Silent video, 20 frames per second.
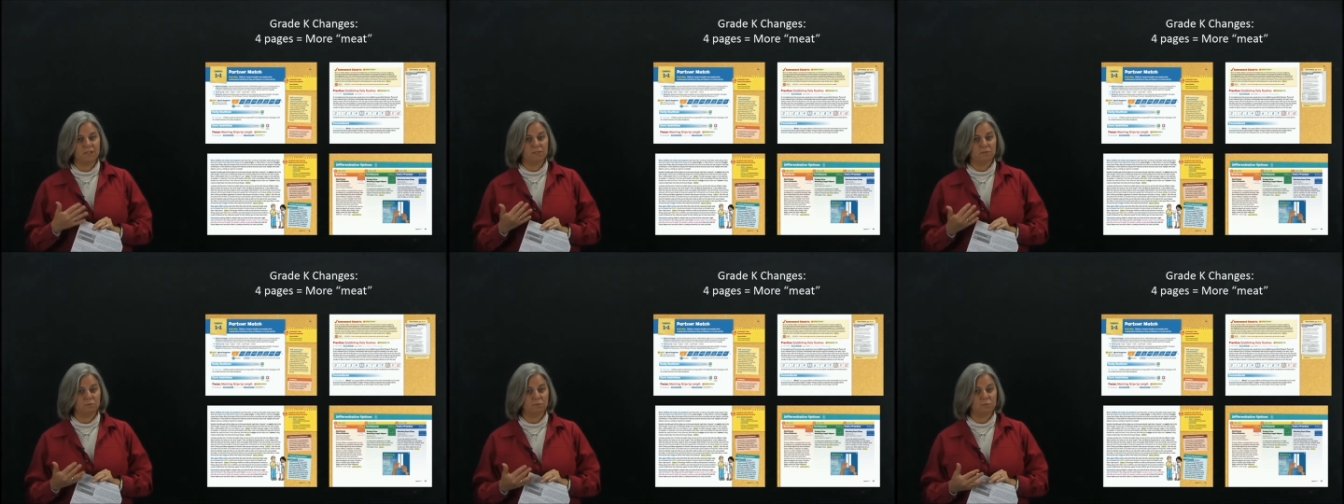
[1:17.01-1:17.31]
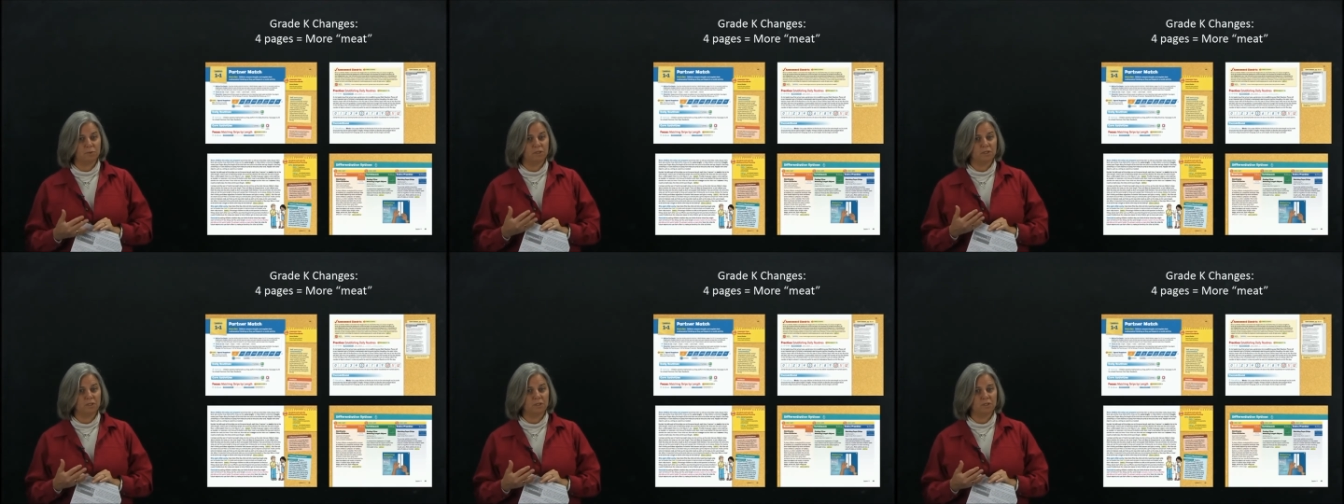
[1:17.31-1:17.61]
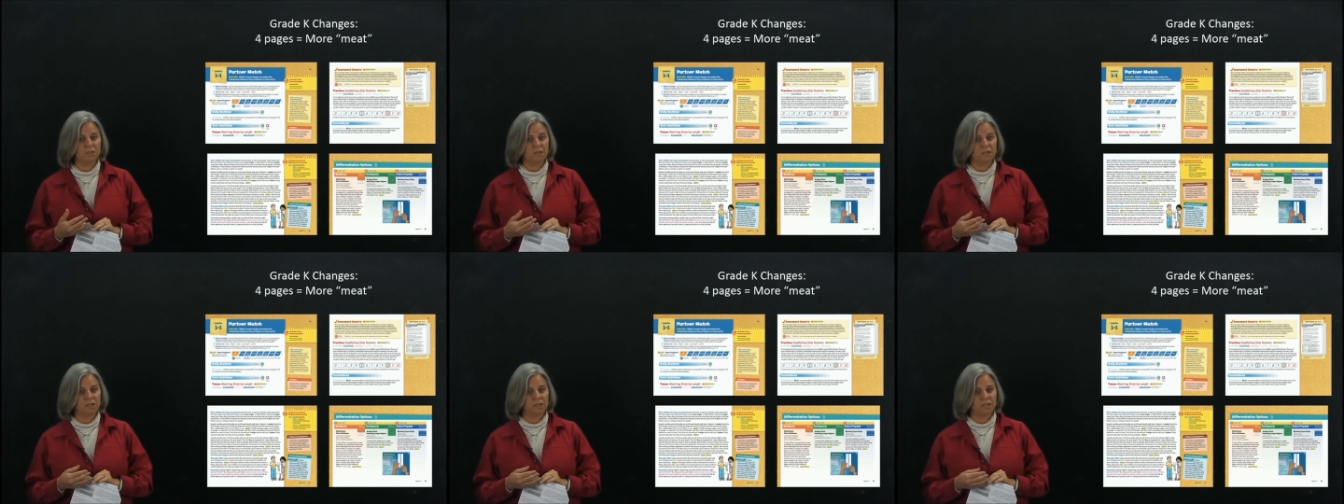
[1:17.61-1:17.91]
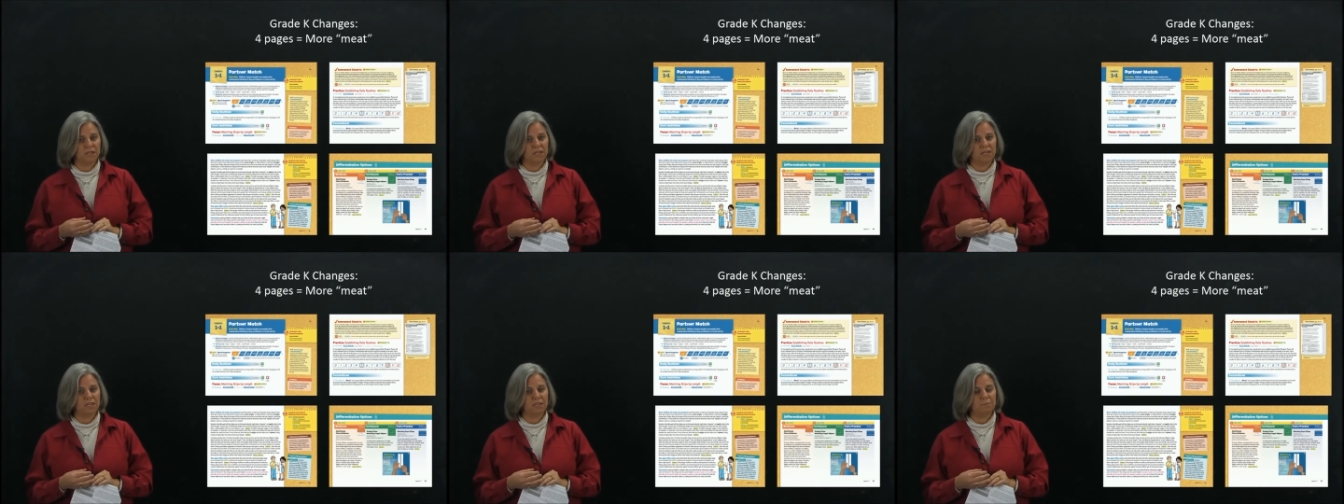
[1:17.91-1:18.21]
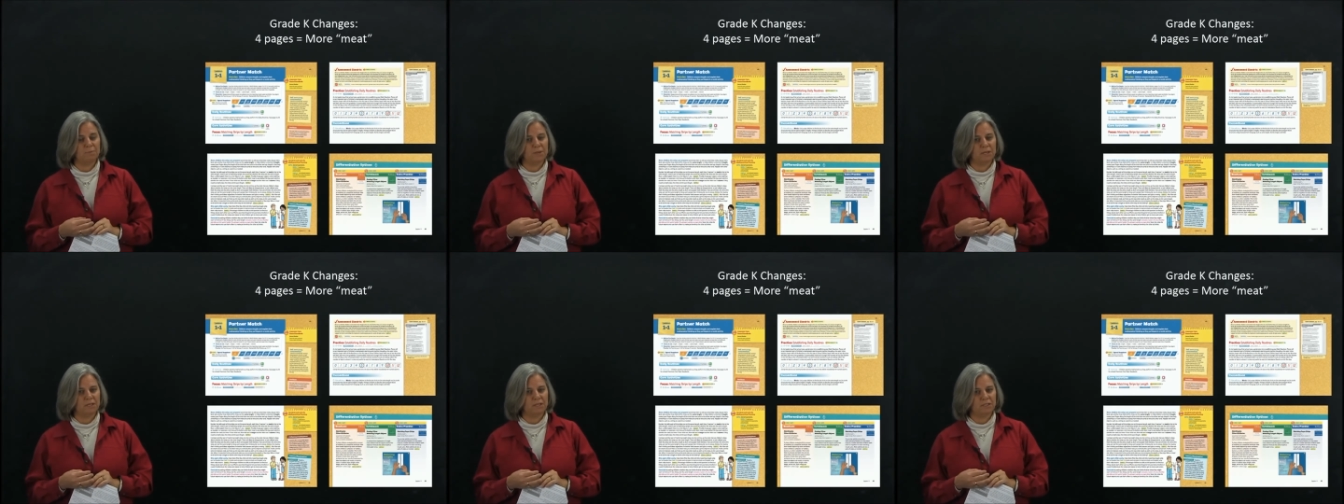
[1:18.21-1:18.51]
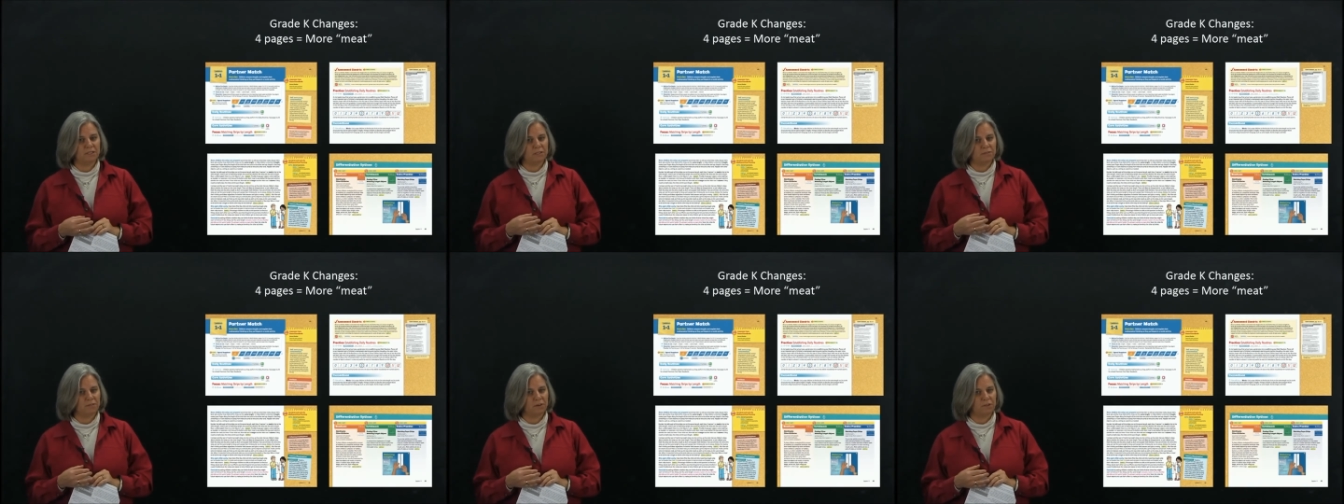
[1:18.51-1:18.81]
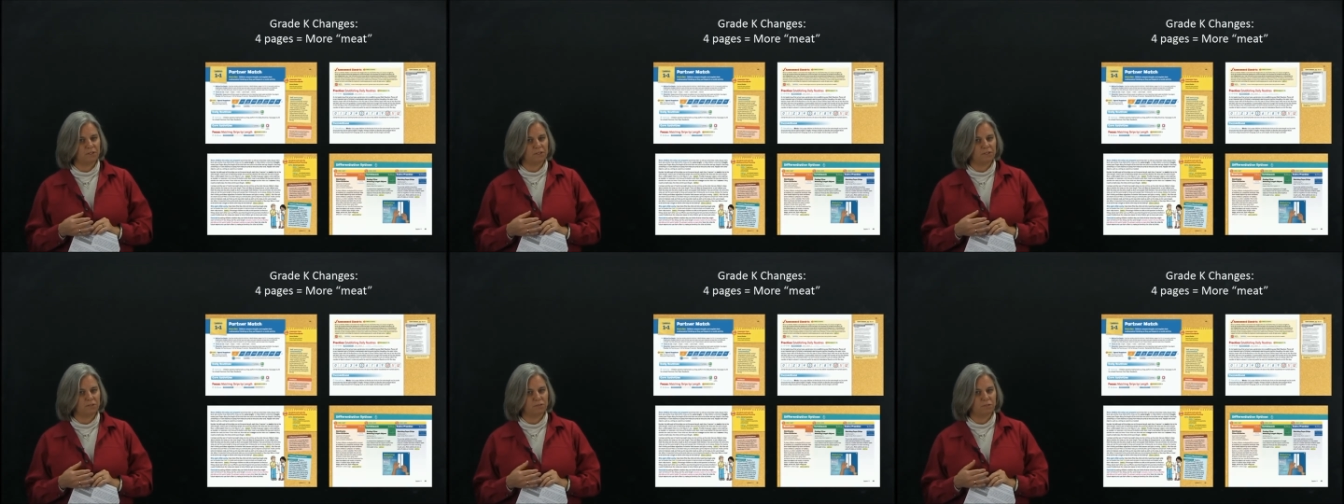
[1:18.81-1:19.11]
is really a key piece of our
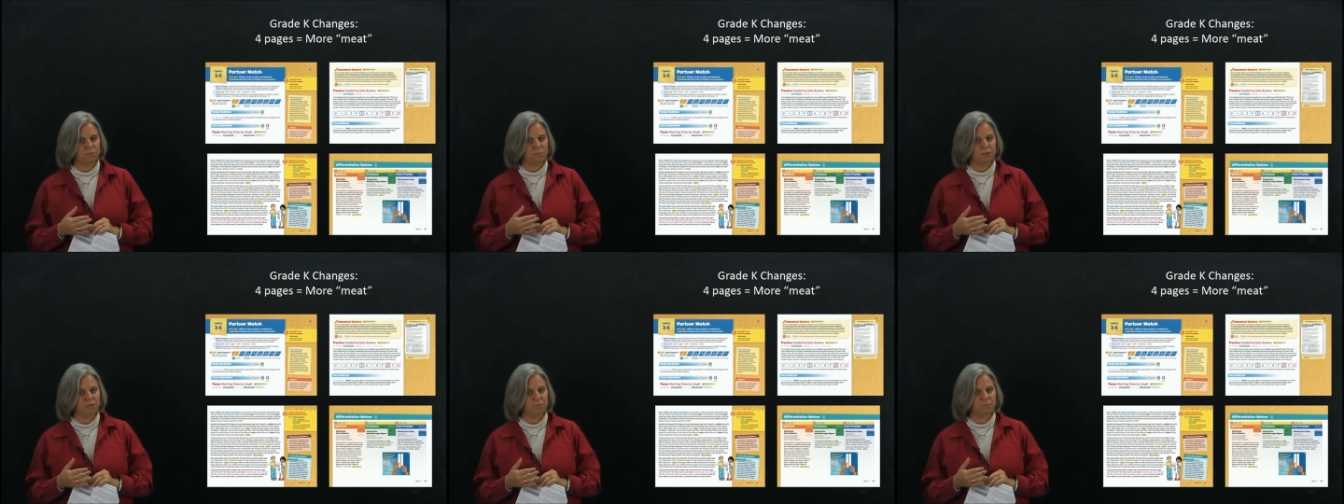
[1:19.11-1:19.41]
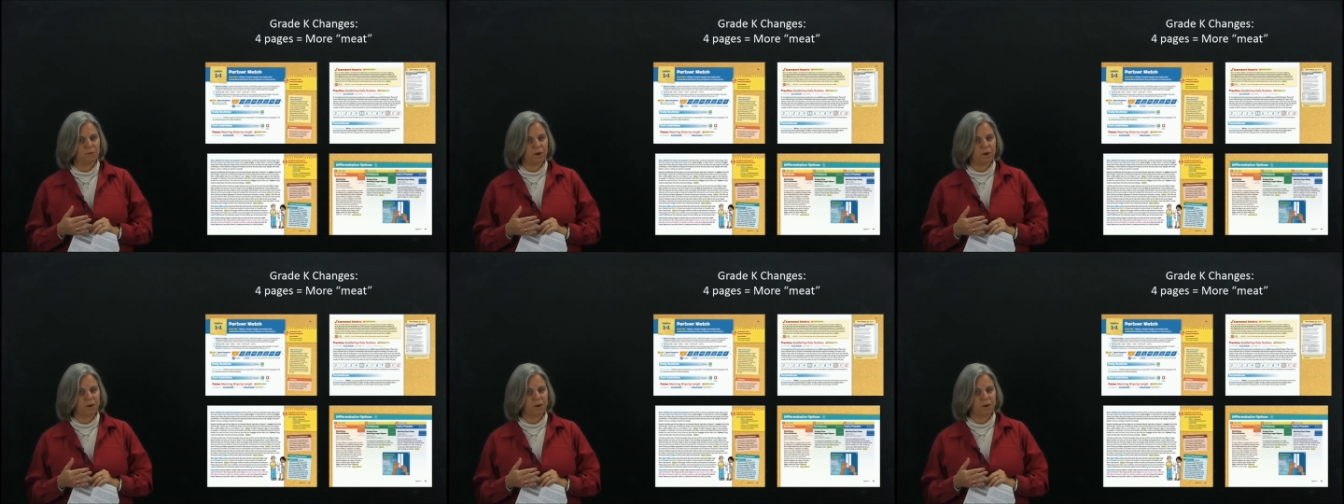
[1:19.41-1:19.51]
distributed